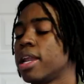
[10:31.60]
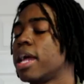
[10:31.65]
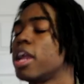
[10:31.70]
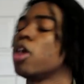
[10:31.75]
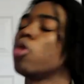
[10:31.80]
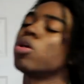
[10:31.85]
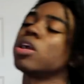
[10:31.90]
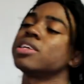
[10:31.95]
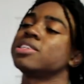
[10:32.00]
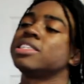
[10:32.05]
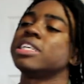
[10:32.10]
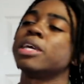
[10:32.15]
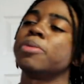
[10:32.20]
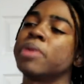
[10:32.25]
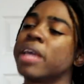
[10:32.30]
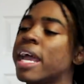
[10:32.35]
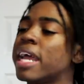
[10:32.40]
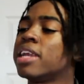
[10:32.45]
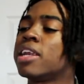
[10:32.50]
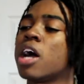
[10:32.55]
And I don't want to see him
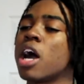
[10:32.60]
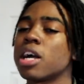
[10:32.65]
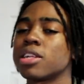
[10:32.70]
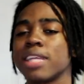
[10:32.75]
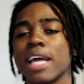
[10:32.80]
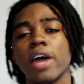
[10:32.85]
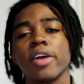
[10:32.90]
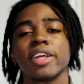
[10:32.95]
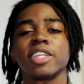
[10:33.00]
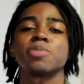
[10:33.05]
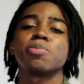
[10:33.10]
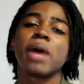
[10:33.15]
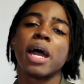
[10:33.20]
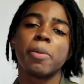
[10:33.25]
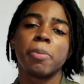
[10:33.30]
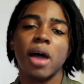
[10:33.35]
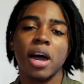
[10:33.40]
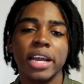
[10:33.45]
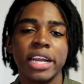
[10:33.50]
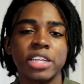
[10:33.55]
get knocked out. It's my
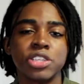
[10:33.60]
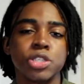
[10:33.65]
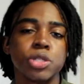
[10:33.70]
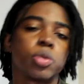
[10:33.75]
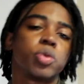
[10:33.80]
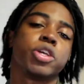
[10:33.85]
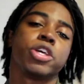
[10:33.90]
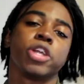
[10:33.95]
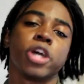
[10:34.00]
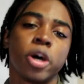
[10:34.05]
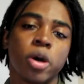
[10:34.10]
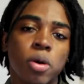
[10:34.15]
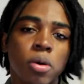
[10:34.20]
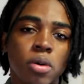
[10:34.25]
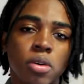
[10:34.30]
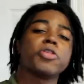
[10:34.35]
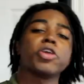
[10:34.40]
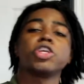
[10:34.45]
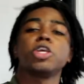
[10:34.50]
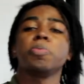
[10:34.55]
body too, you know?
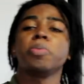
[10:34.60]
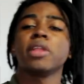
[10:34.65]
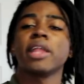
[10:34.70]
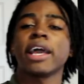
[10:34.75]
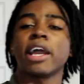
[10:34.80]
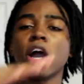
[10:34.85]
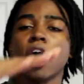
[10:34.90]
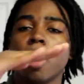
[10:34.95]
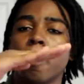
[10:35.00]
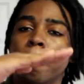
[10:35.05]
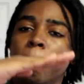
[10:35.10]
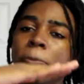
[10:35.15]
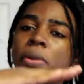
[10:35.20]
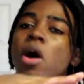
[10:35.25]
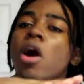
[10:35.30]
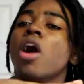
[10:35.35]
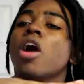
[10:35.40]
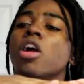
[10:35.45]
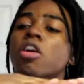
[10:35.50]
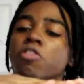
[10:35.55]
There should be like a
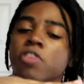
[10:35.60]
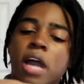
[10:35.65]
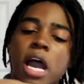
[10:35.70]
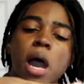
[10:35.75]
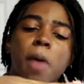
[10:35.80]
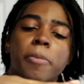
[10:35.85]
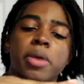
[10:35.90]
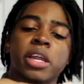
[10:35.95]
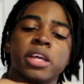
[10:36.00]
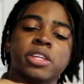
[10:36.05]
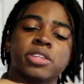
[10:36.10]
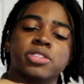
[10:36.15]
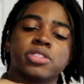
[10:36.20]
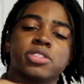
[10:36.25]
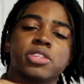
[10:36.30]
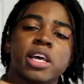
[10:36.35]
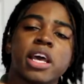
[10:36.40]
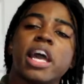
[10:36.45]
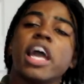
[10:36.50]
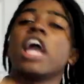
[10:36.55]
bar of
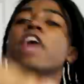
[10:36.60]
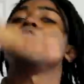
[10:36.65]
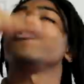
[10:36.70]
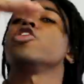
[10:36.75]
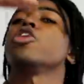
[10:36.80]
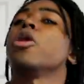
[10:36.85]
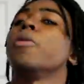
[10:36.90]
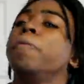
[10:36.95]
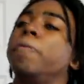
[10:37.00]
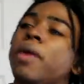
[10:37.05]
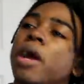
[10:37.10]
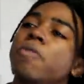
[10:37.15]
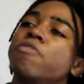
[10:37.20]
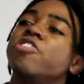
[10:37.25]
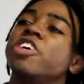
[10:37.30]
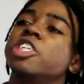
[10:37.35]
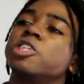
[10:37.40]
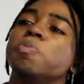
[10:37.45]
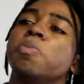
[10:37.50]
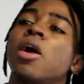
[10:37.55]
competence. If you're above
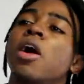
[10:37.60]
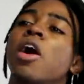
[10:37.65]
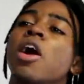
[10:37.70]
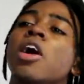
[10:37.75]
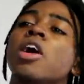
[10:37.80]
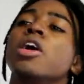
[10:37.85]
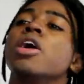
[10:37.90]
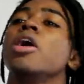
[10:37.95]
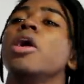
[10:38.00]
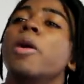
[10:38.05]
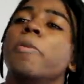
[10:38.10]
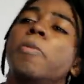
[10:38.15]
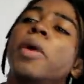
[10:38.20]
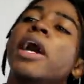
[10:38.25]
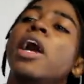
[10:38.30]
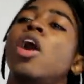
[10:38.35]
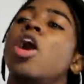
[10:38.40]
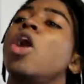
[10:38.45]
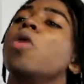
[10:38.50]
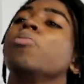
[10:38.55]
this bar,
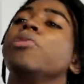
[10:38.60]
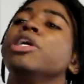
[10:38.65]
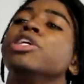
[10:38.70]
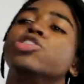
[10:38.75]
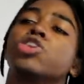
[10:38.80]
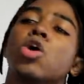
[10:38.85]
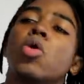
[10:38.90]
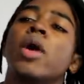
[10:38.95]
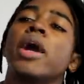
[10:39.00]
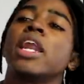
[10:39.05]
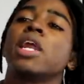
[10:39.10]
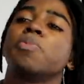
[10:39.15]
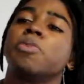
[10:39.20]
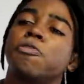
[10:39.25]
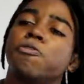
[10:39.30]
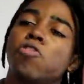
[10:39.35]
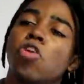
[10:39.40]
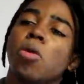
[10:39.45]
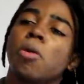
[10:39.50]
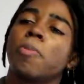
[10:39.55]
by all means, go ahead and
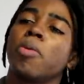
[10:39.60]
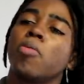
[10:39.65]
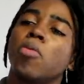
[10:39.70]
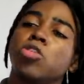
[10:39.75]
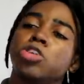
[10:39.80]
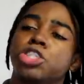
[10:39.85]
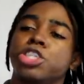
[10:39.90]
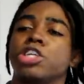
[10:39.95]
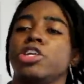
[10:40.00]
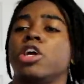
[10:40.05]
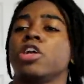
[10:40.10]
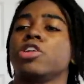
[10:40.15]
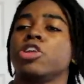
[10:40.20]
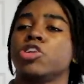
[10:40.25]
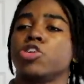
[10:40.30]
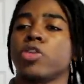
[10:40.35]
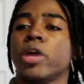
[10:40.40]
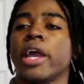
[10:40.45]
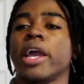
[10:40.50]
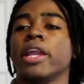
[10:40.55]
perform promotion on the
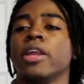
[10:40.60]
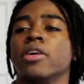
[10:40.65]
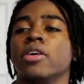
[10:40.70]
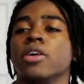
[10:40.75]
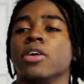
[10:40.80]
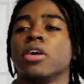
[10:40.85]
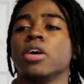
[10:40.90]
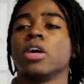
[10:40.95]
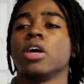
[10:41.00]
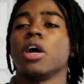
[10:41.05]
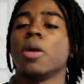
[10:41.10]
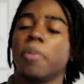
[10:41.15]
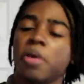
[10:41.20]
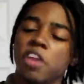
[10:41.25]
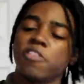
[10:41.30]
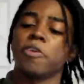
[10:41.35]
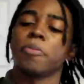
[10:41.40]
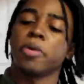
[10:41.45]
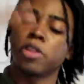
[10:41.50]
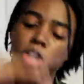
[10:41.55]
train. But
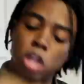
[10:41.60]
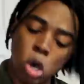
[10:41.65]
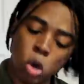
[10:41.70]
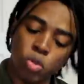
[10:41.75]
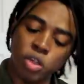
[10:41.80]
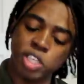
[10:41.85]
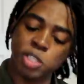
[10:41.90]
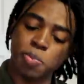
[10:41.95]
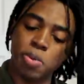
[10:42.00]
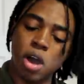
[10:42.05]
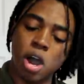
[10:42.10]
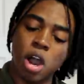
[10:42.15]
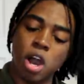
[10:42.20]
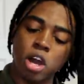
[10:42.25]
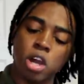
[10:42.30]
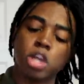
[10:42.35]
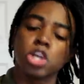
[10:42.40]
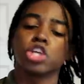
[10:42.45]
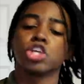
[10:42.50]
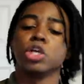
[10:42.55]
if you're below this
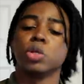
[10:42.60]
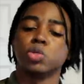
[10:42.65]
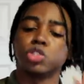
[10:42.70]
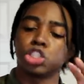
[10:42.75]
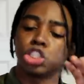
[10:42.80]
bar, you